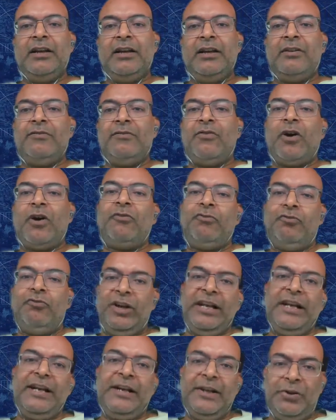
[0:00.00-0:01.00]
for
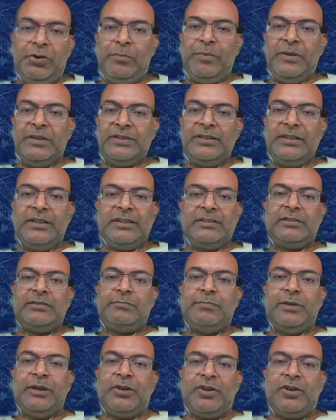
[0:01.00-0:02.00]
winning new business,
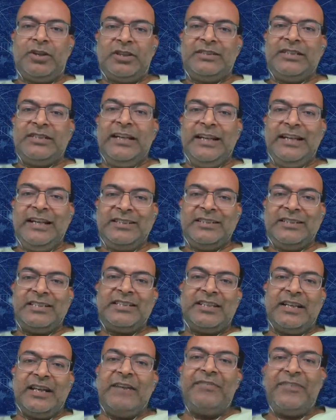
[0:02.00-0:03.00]
because selling just
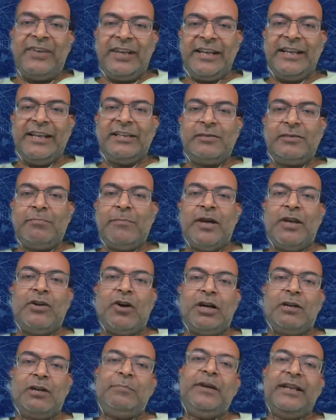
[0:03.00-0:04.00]
FTEs may
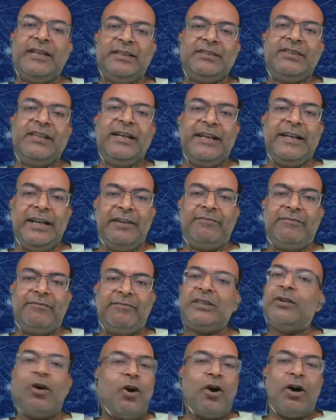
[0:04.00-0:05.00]
not be resonating with
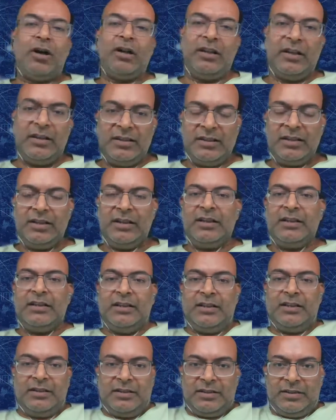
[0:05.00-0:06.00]
all
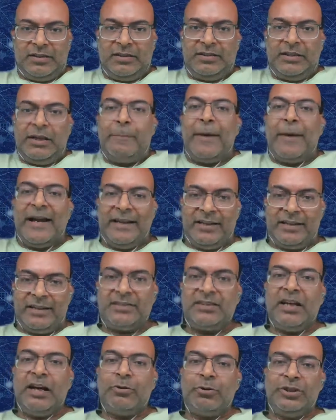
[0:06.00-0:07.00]
the buyers
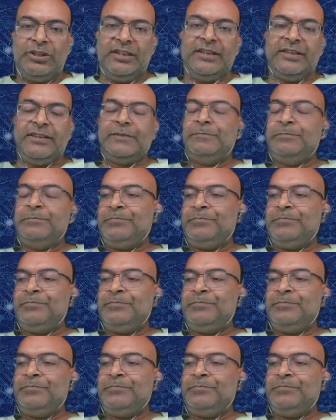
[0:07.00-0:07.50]
out there.